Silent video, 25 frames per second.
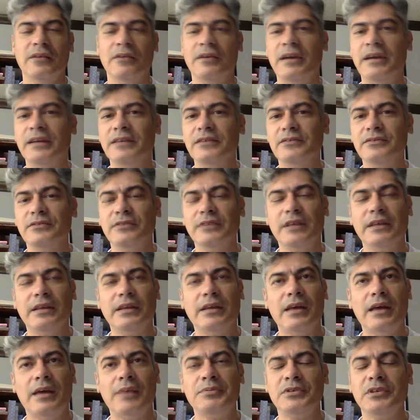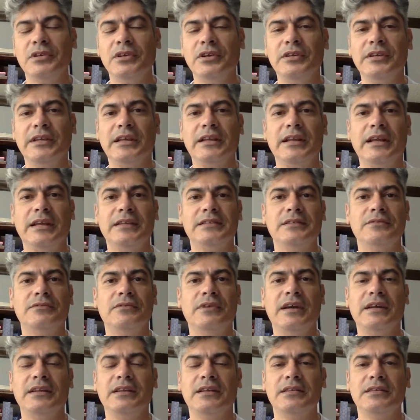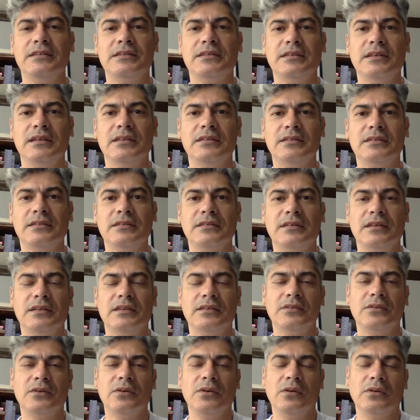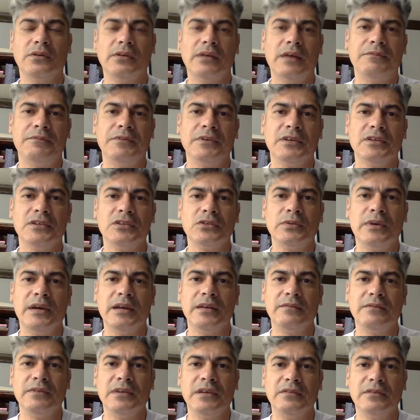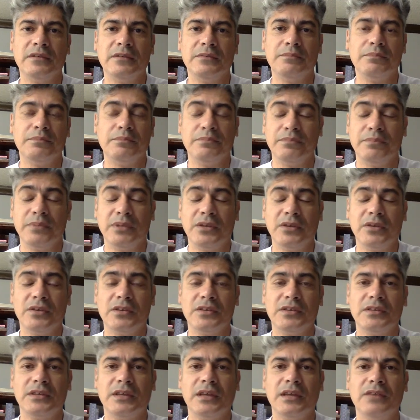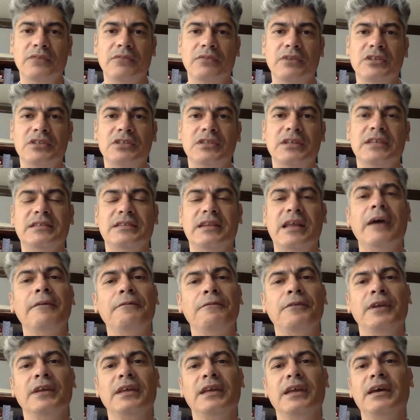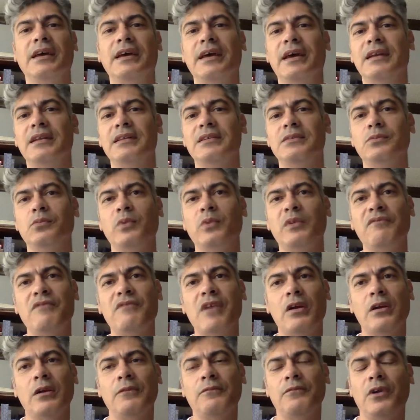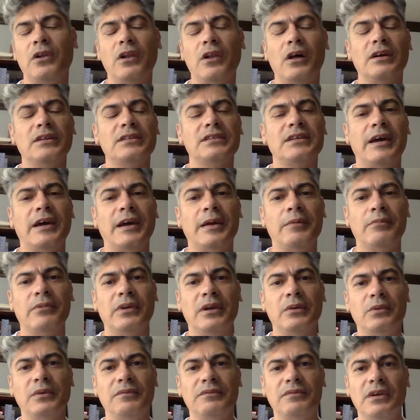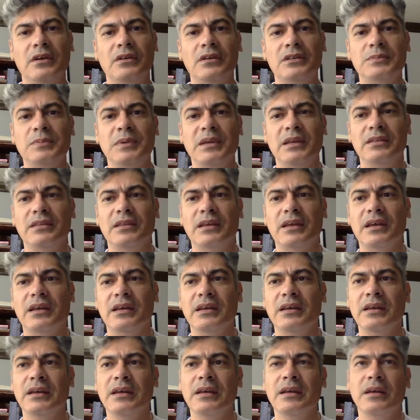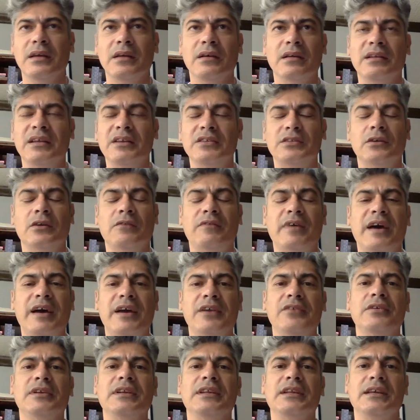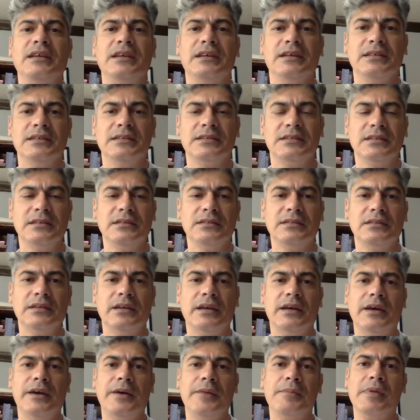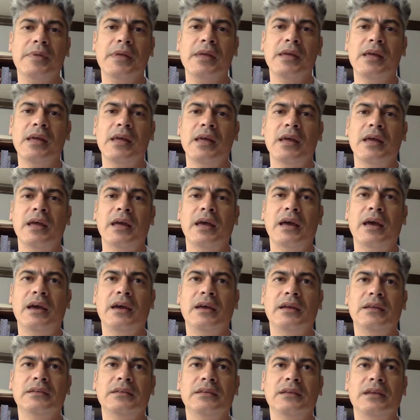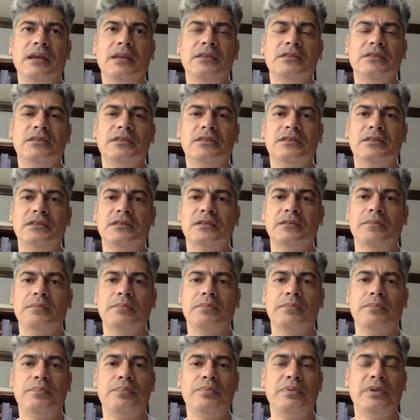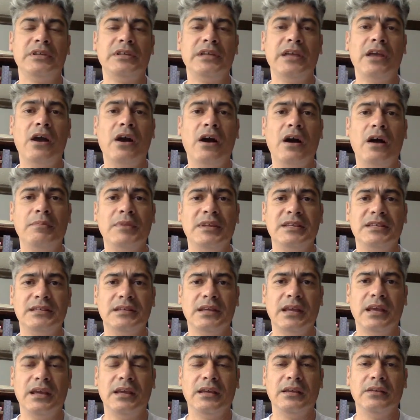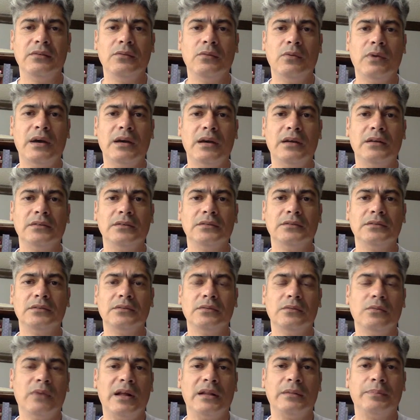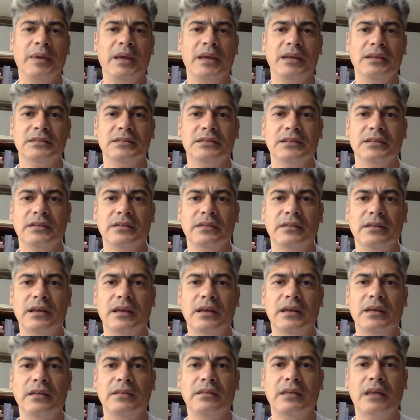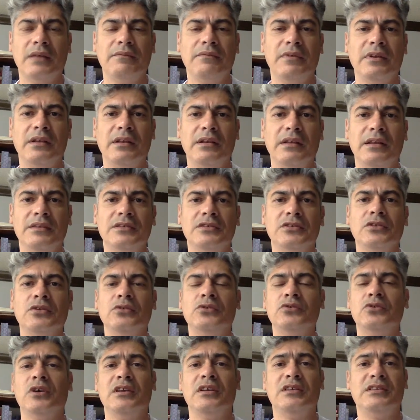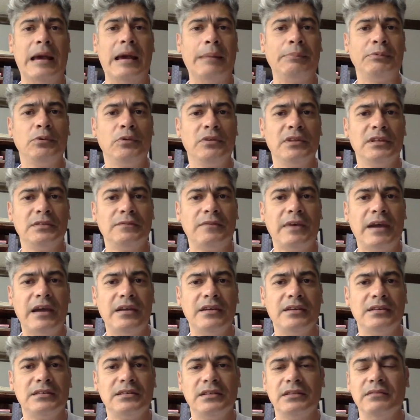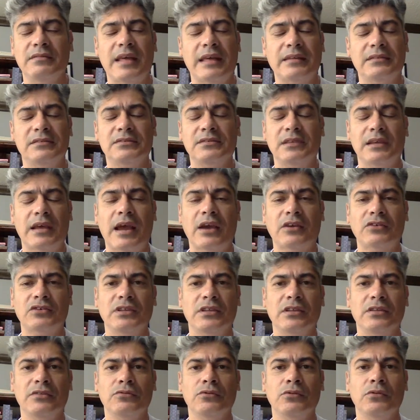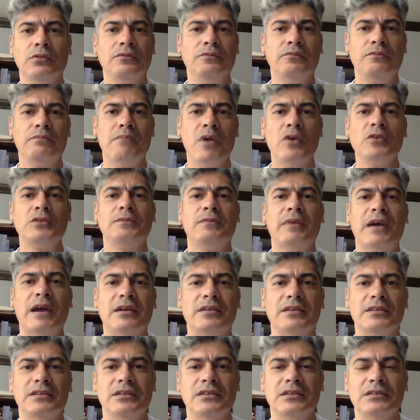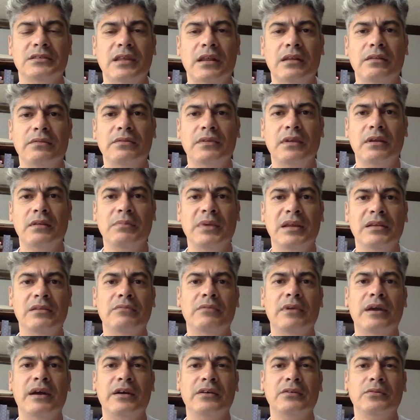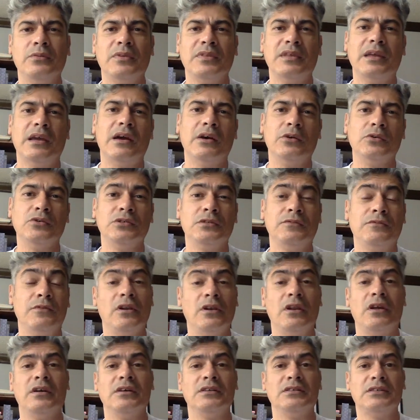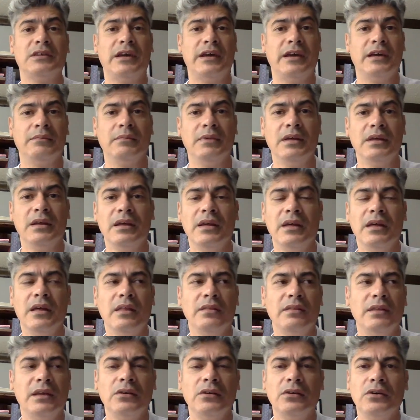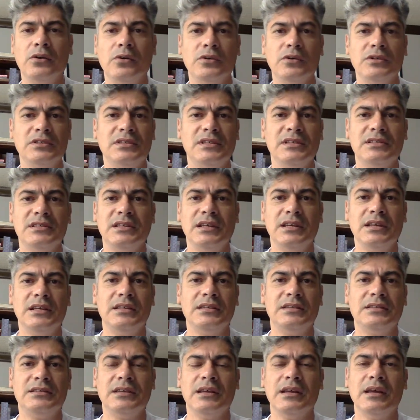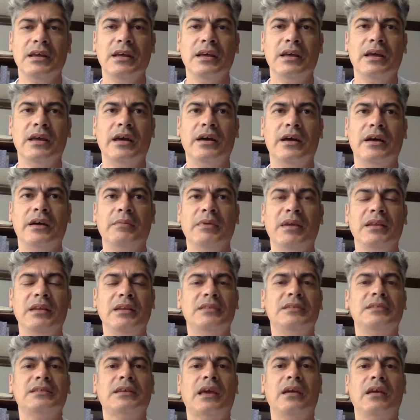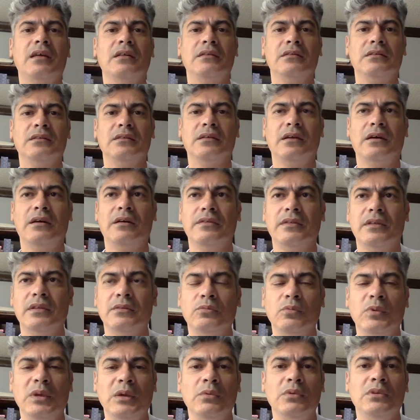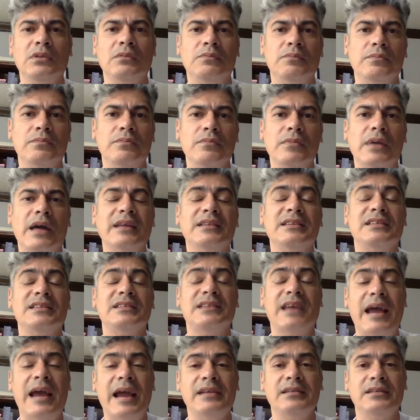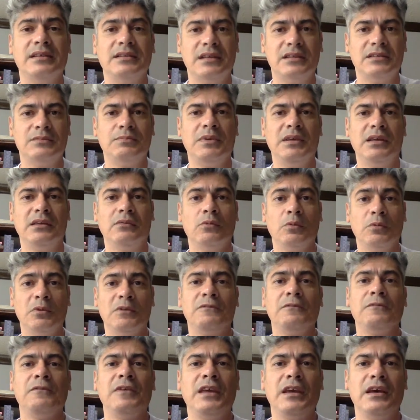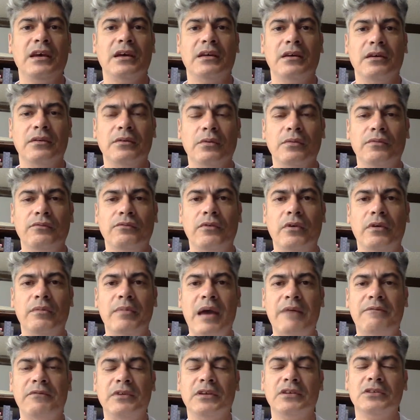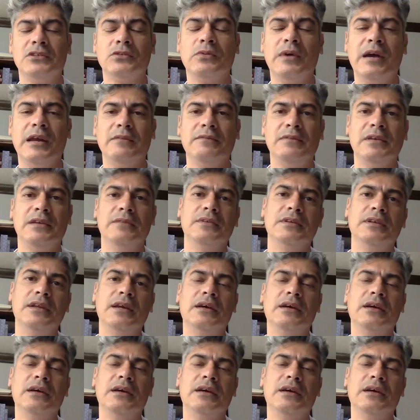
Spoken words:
Right. Absolutely, Clayton, right? It's called African swine fever because it originates in Africa. And it's, we've known it for a long time, right? We've known it's been there at least over 100 years. And it's pretty harmless in wild pigs. They've learned to adapt with this virus. And that's actually the rule for most viruses that have been around with their host for a long time. They don't cause disease any scale that we would understand it as being what we fear from African swine fever